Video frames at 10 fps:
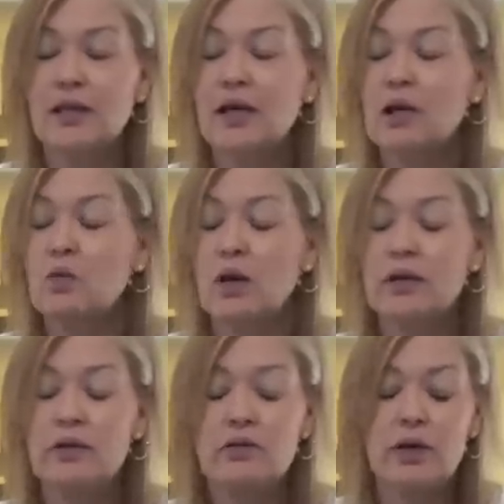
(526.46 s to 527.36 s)
I
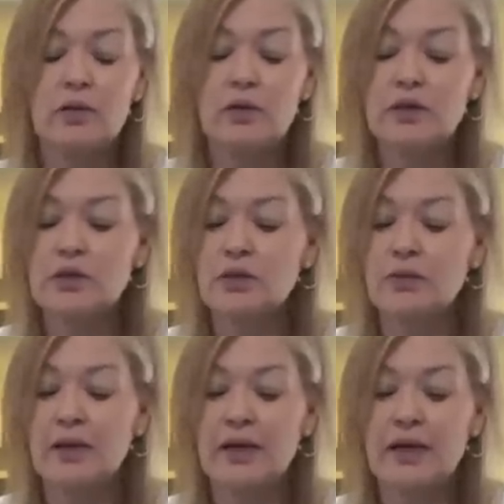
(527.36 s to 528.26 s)
wanted the gray one too,
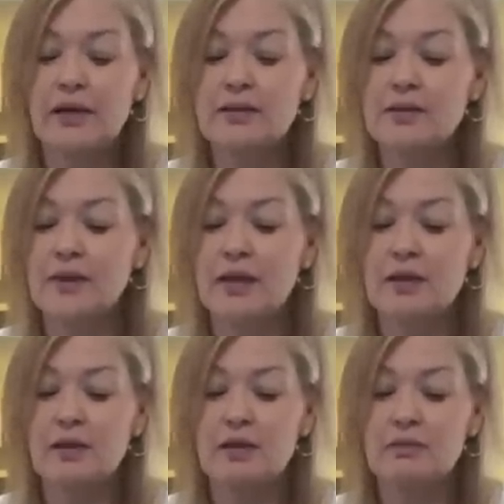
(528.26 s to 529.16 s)
but I had to
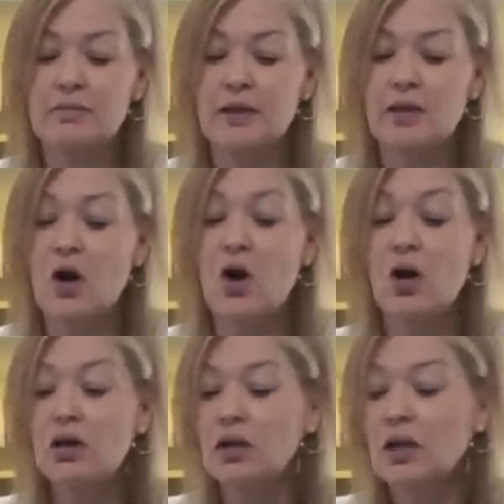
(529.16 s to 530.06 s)
make a, a
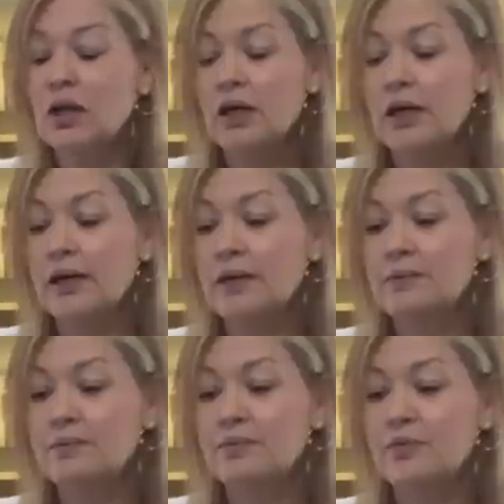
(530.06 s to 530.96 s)
call
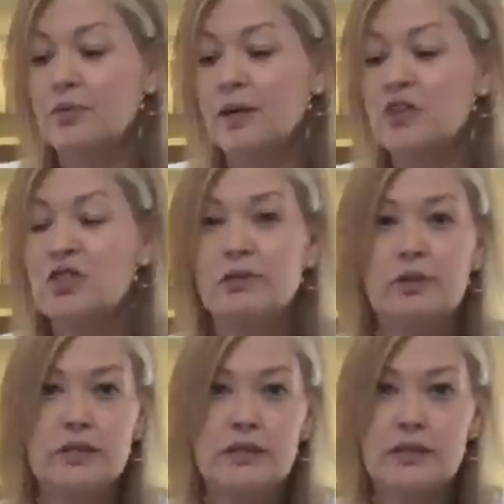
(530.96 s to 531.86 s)
um, for budget
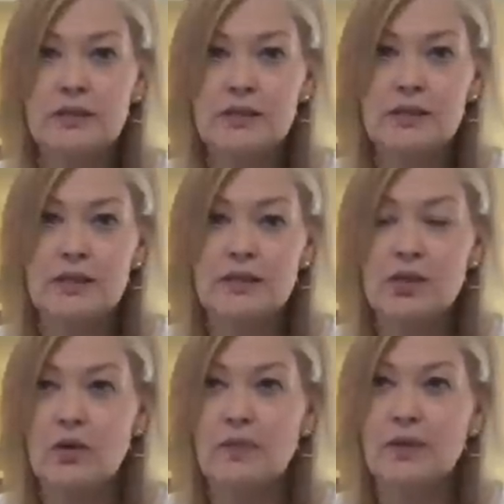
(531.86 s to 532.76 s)
reasons.
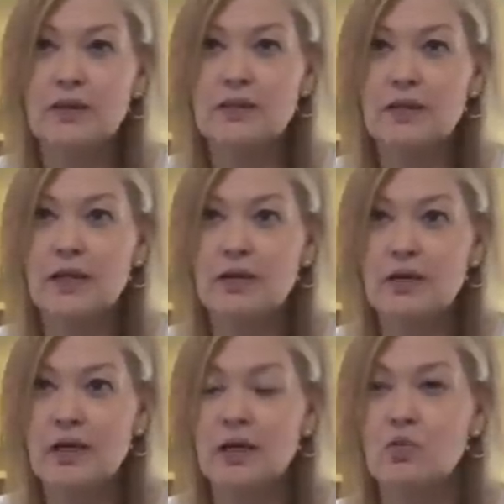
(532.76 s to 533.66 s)
So I picked the
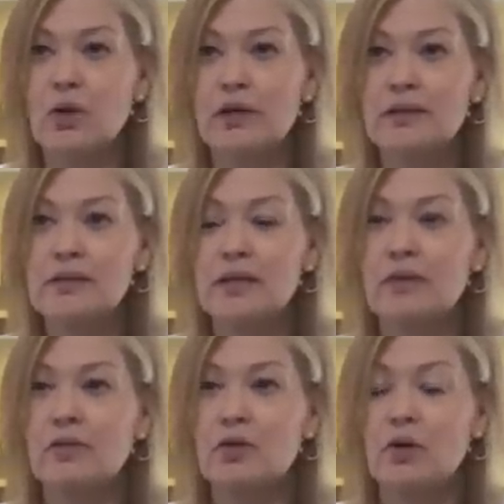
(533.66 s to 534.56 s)
Karen Kane one instead
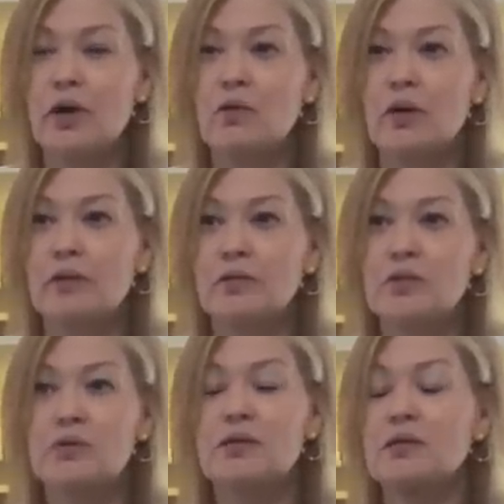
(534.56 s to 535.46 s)
of the gray one,
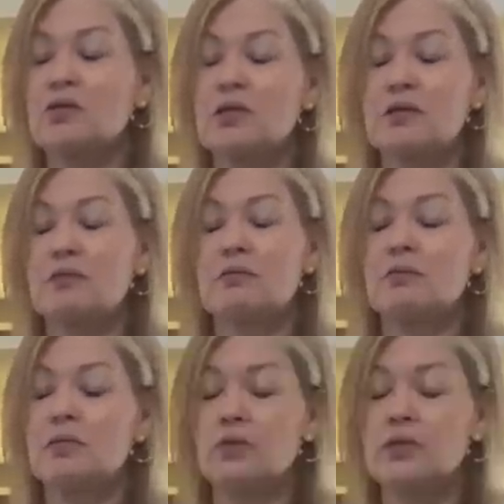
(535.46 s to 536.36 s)
which was just,
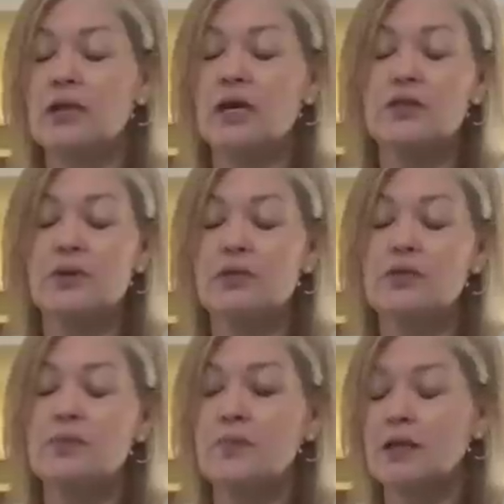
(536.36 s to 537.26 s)
it was cashmere and it
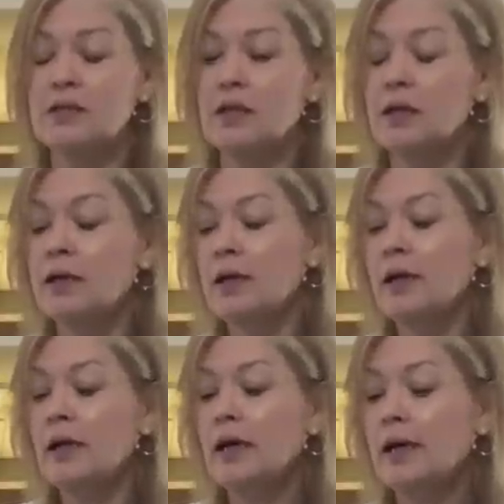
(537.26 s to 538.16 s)
was amazing.
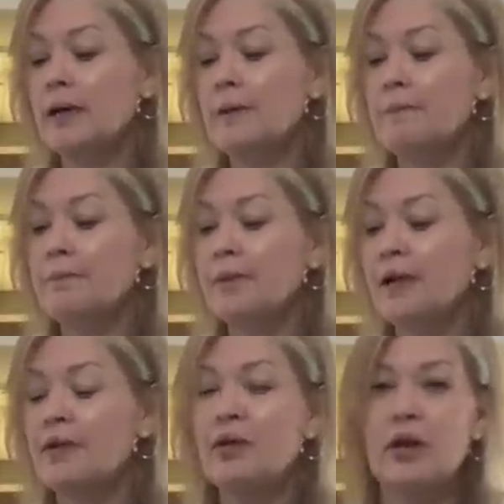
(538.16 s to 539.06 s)
Um, but
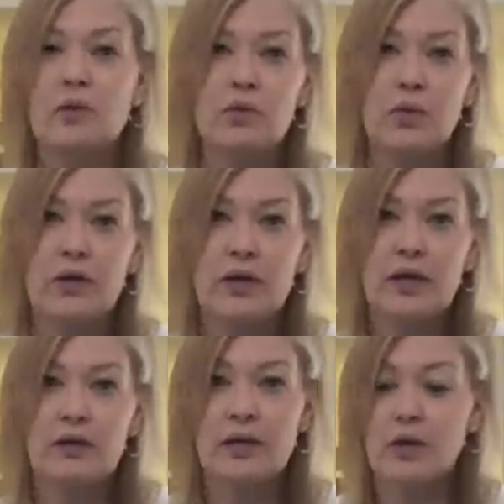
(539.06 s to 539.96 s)
I thought I would wear the
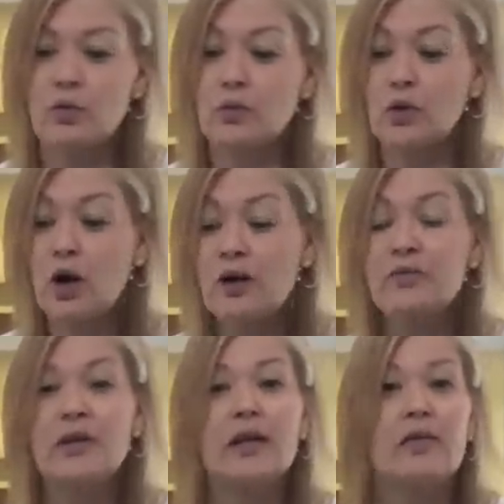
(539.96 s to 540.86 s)
Karen Kane one more
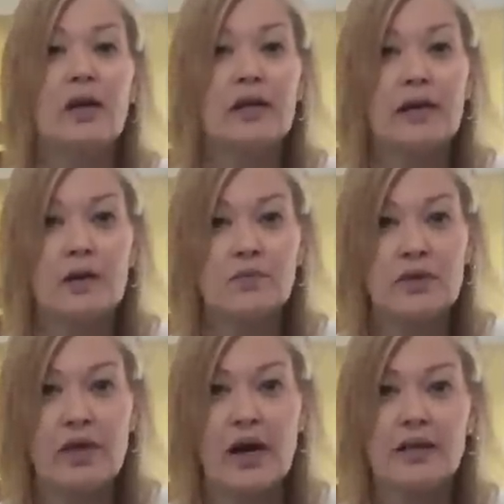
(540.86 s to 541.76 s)
often. And then I
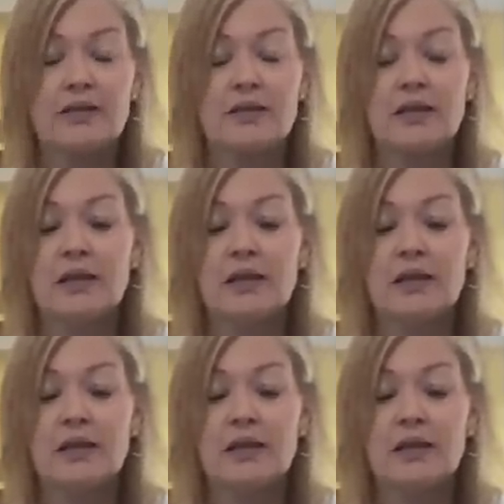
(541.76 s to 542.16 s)
kept that